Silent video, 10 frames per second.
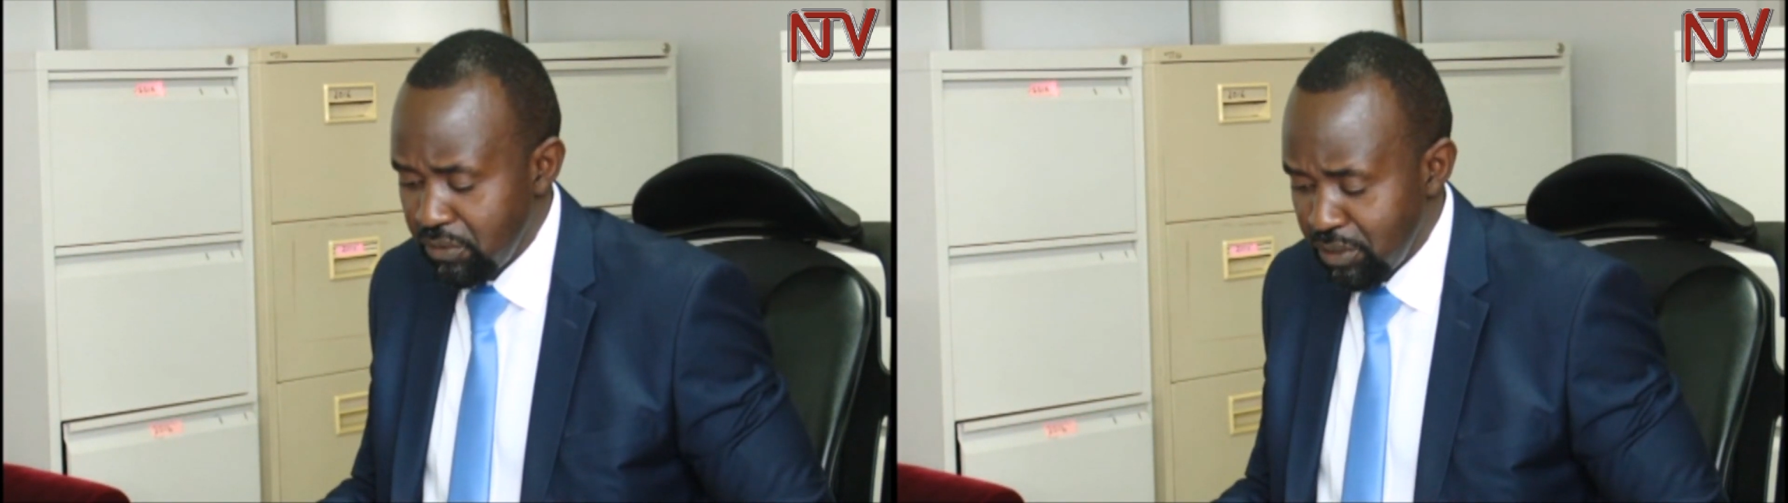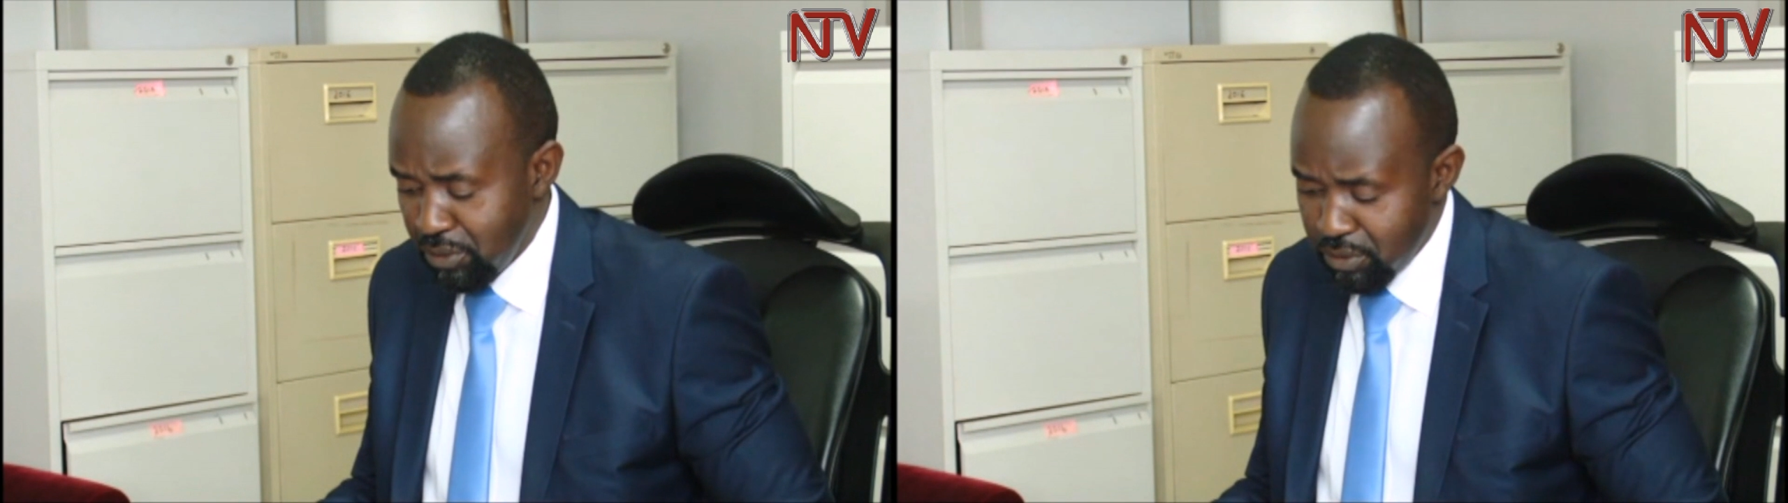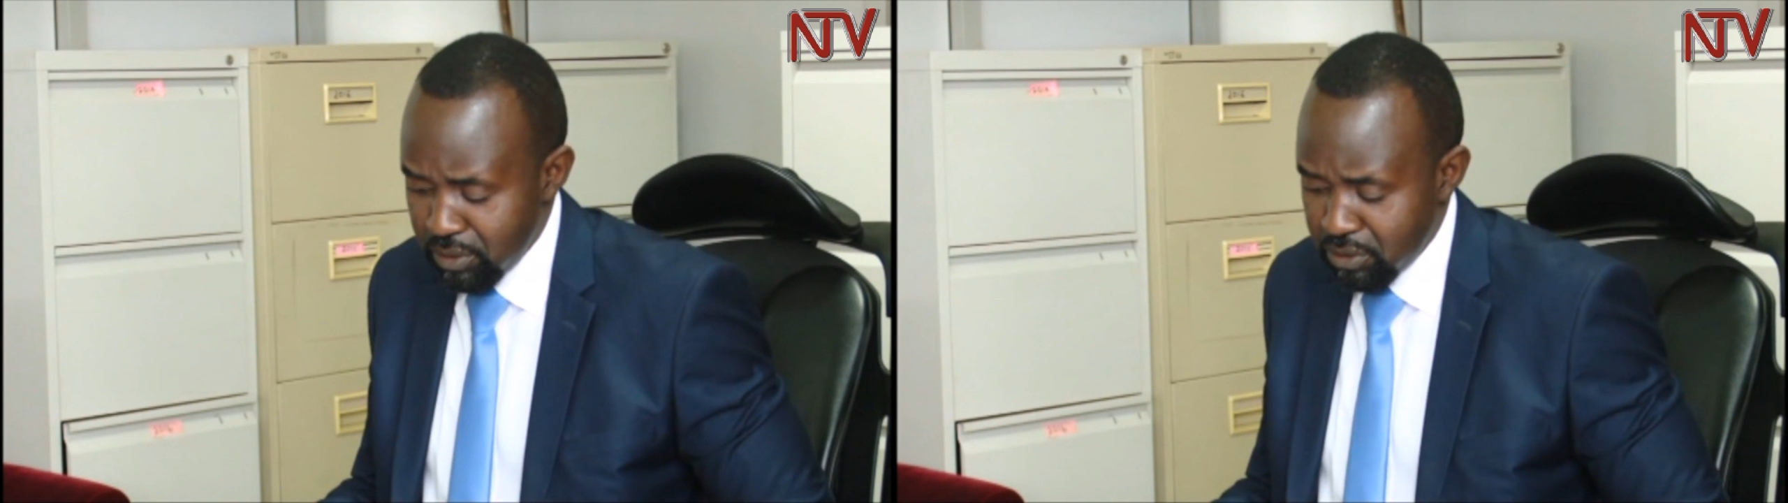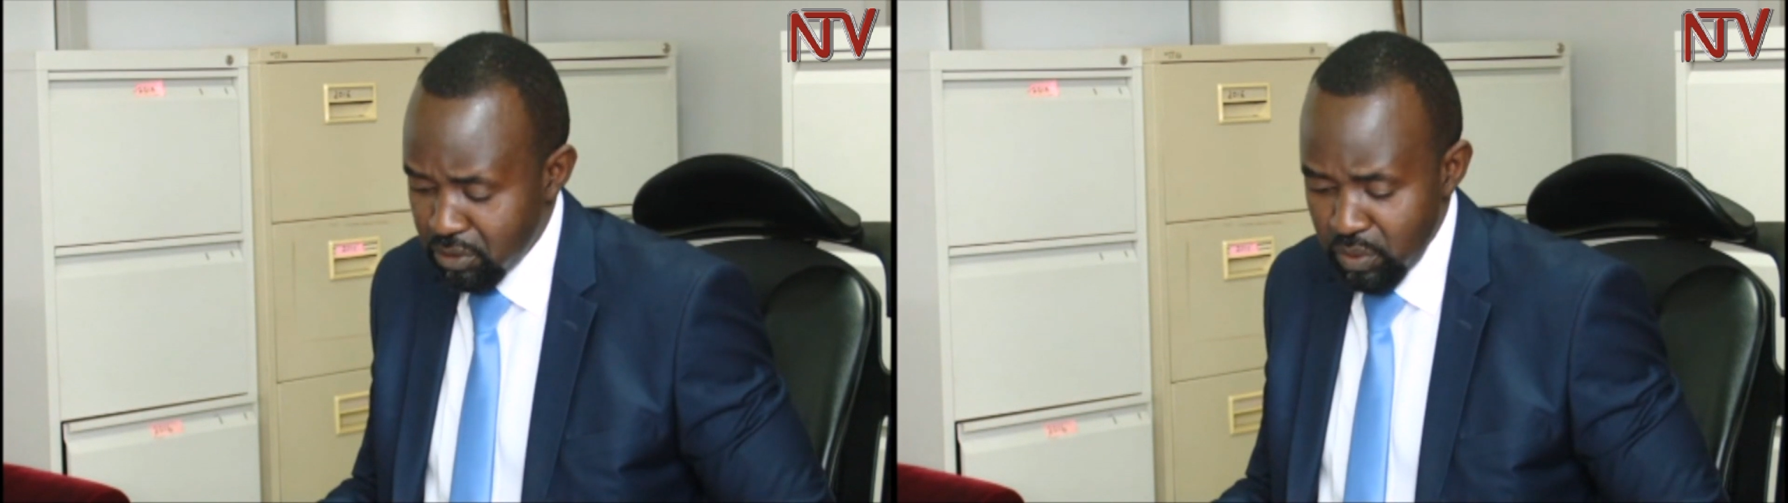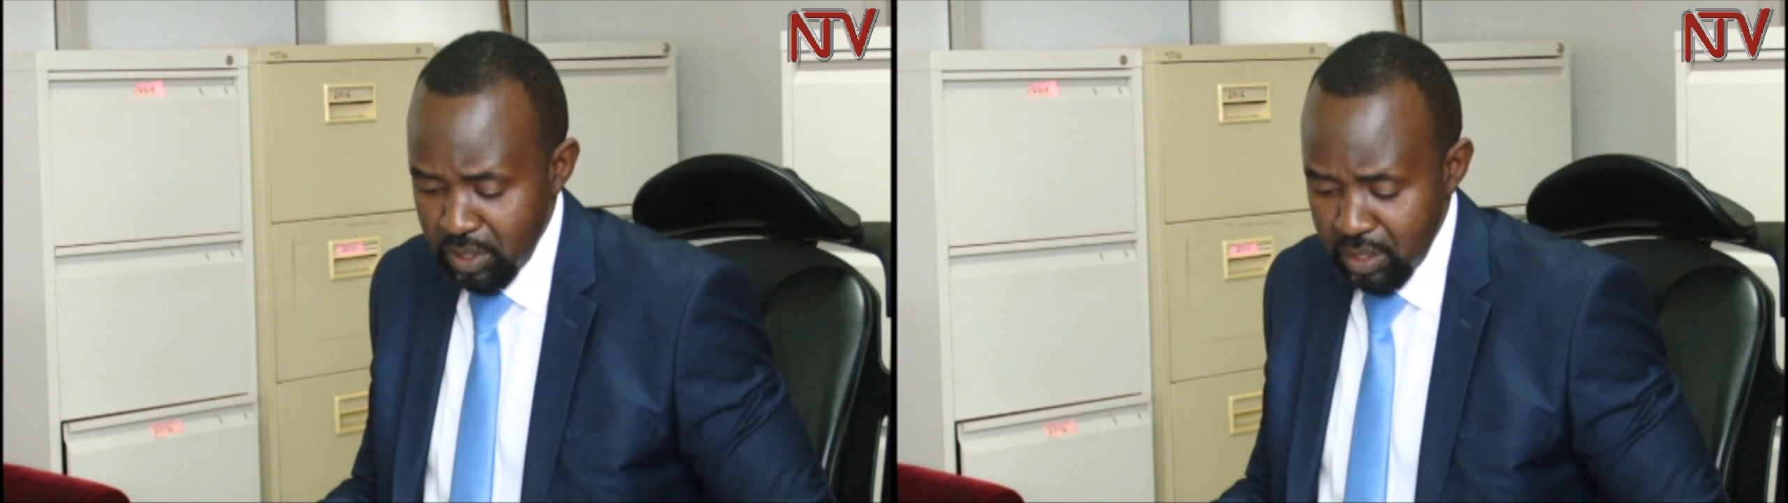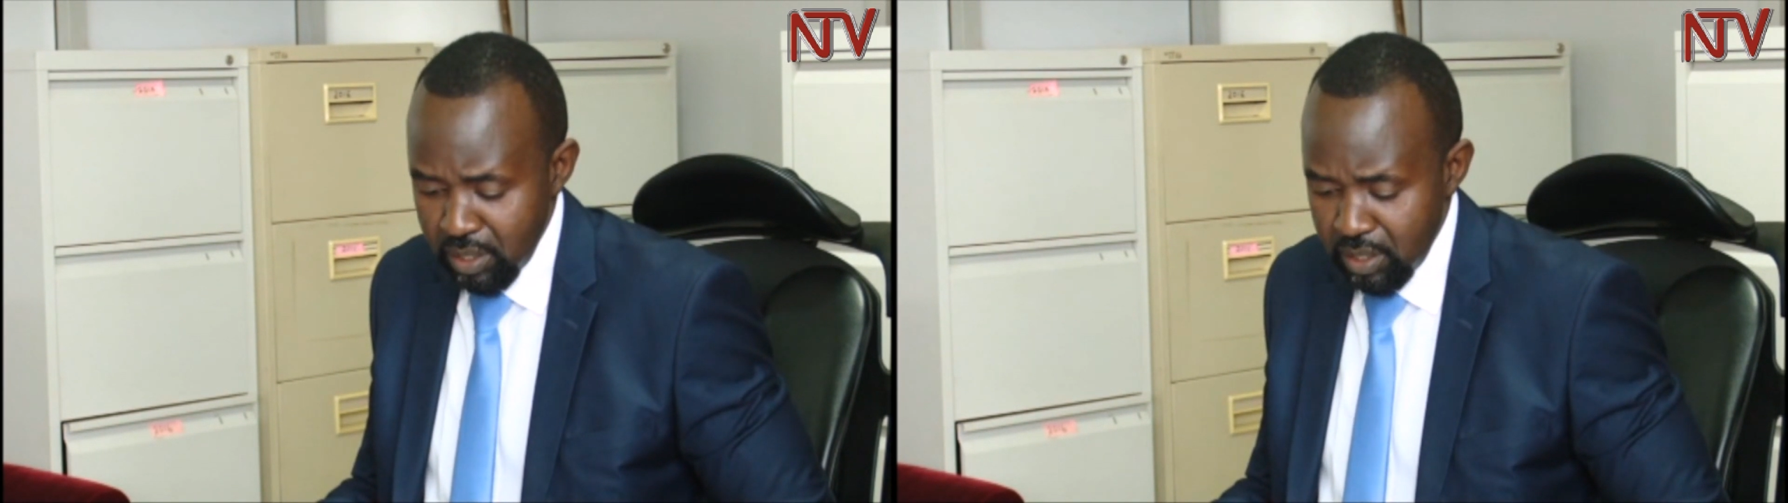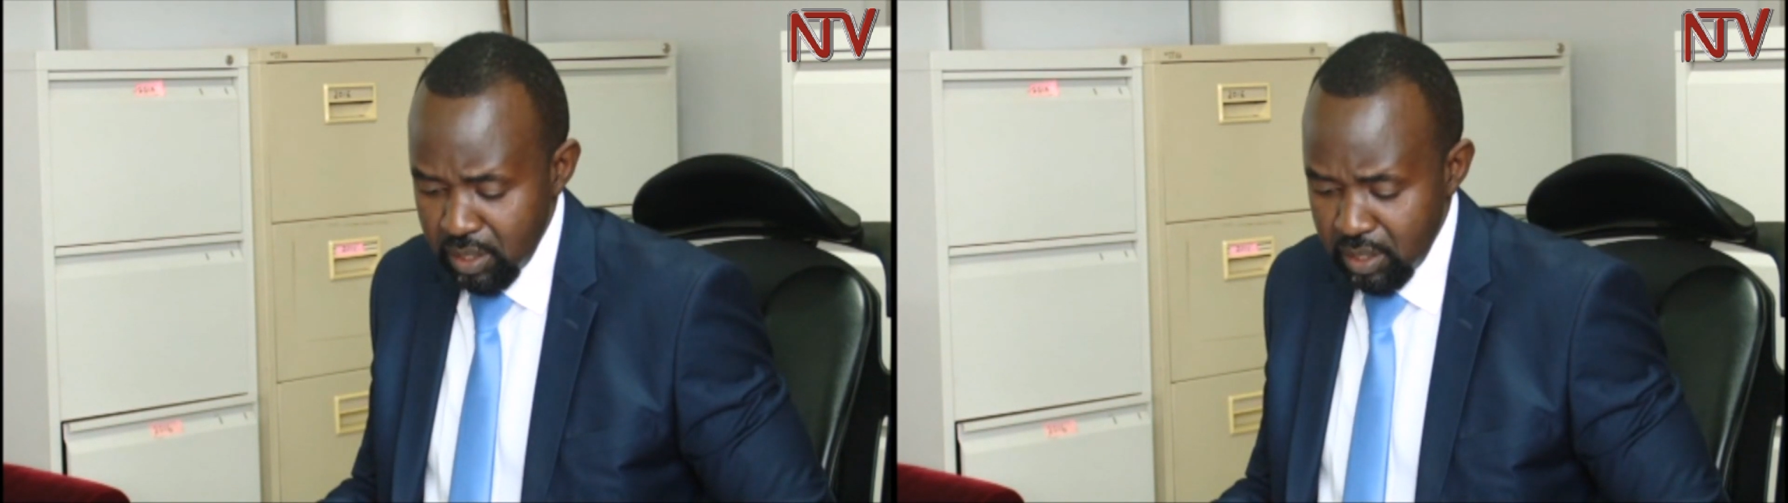of the court showing